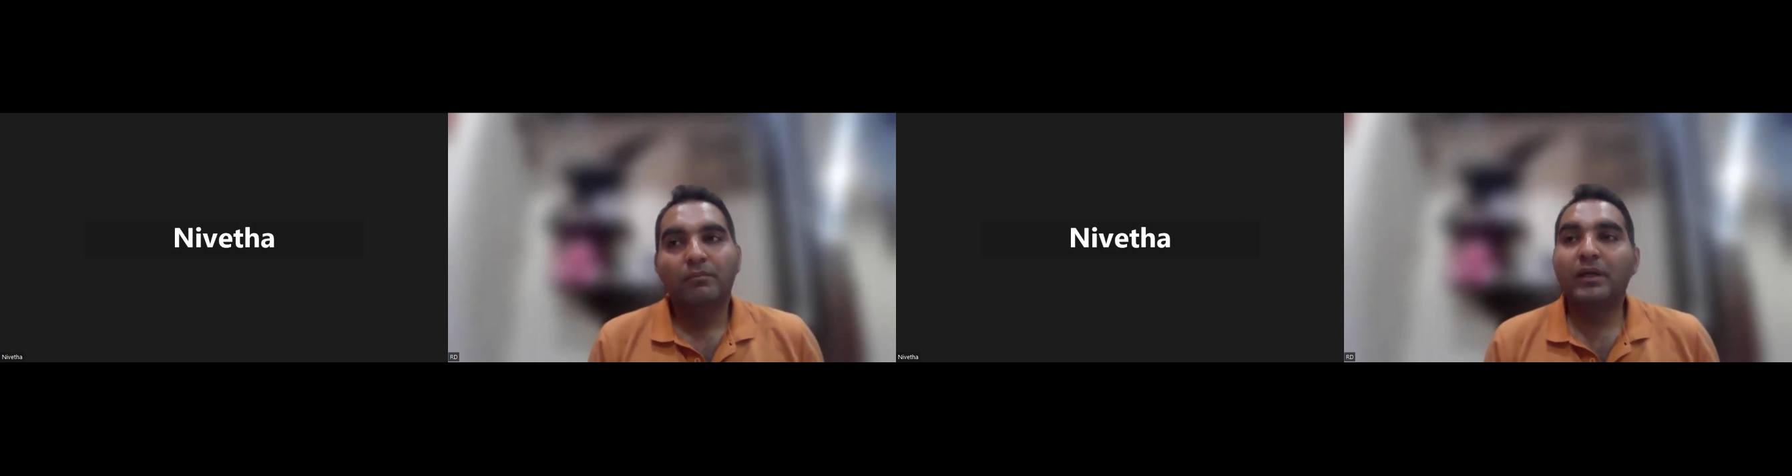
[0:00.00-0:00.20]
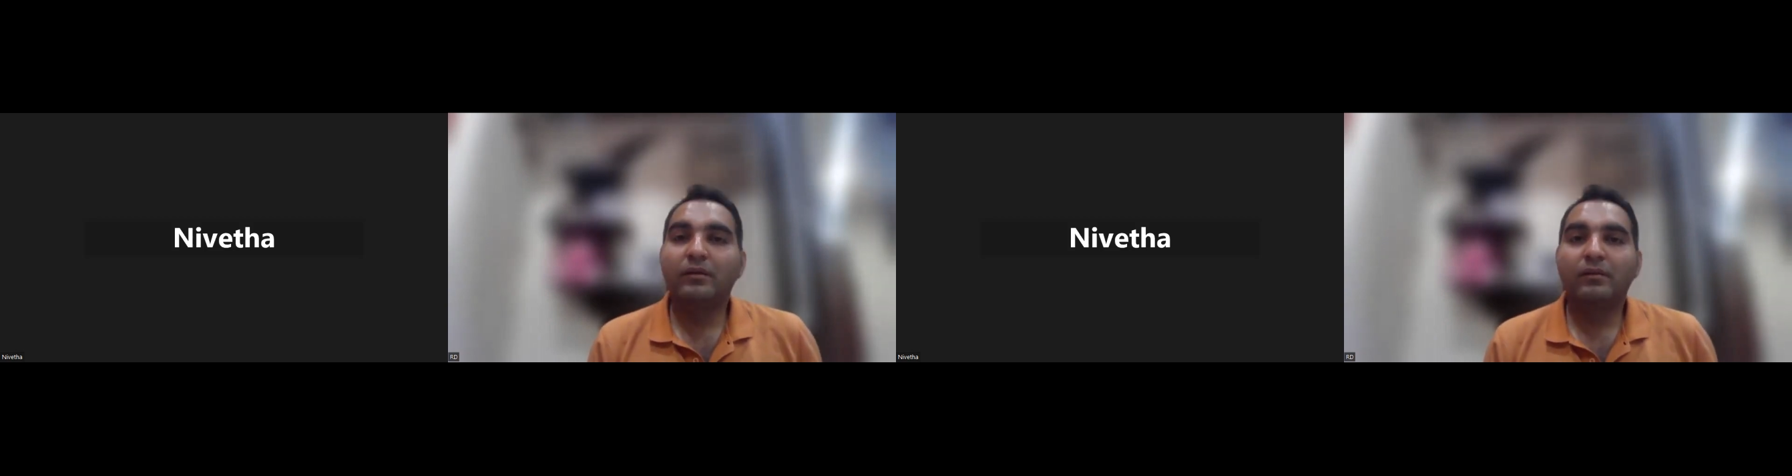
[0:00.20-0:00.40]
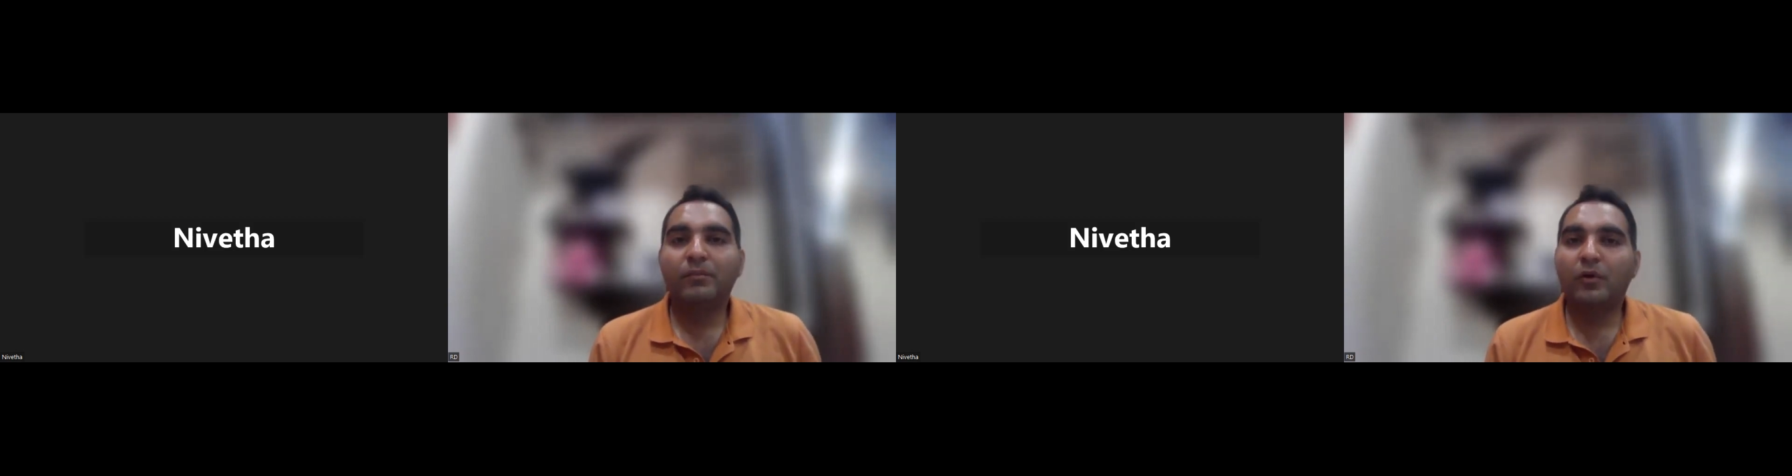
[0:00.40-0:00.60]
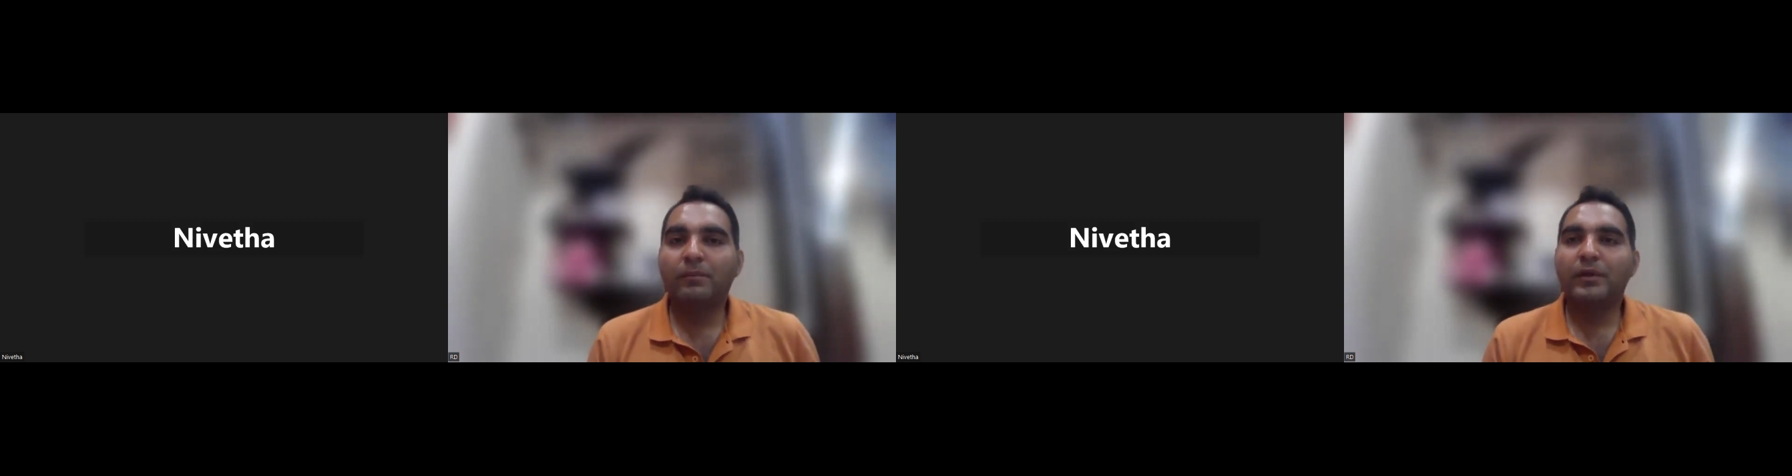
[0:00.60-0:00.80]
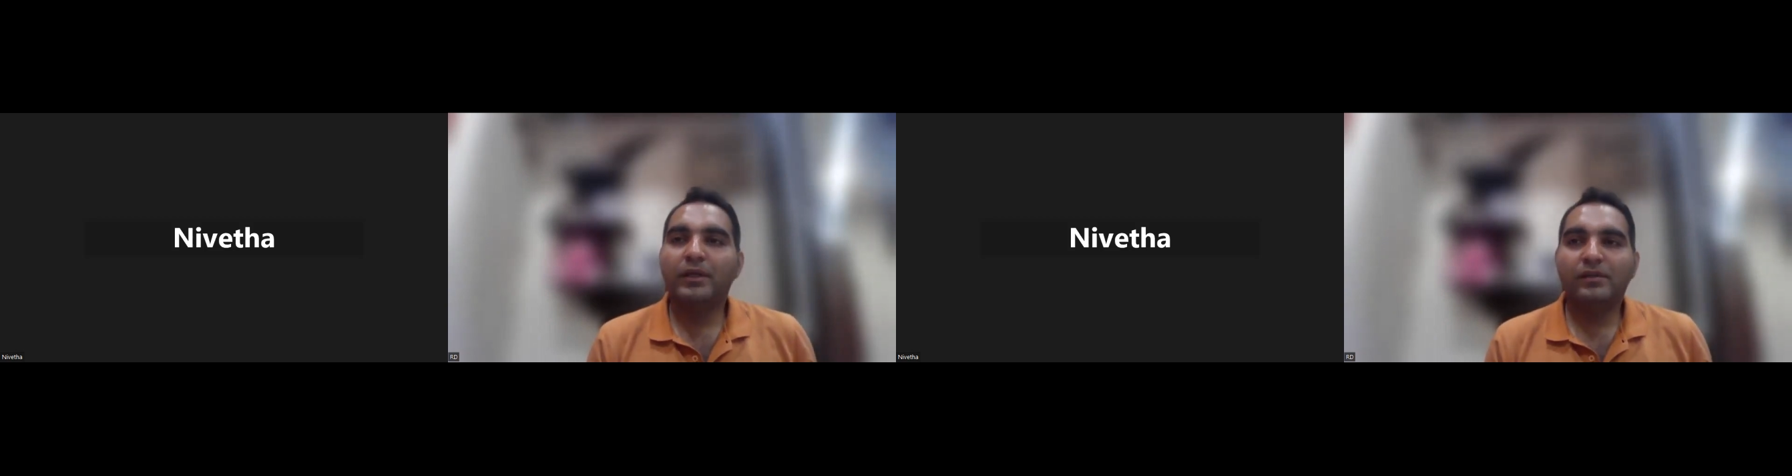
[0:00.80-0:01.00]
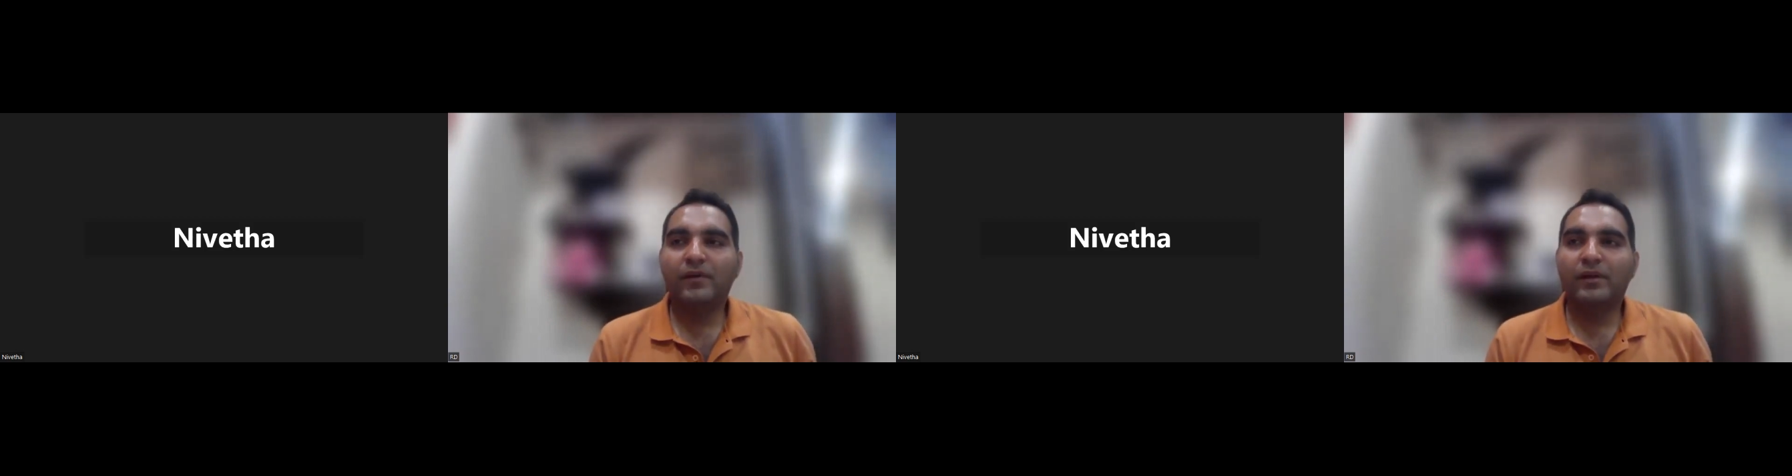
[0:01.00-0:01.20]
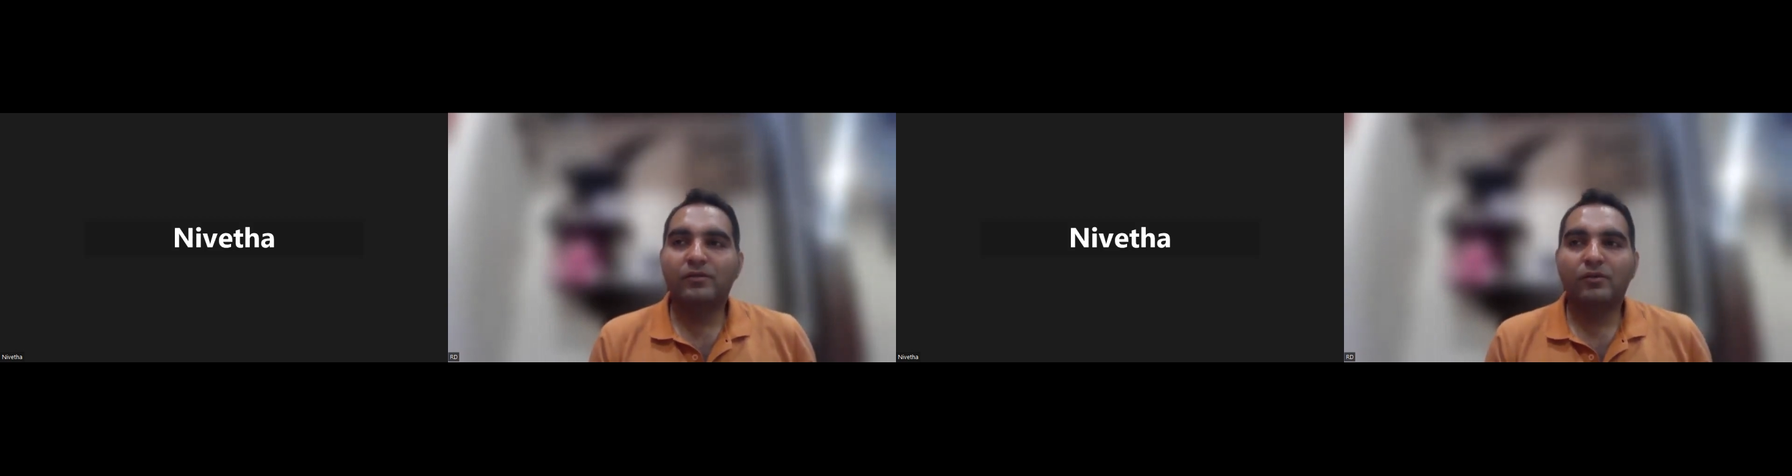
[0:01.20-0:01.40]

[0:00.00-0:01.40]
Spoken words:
but properties file,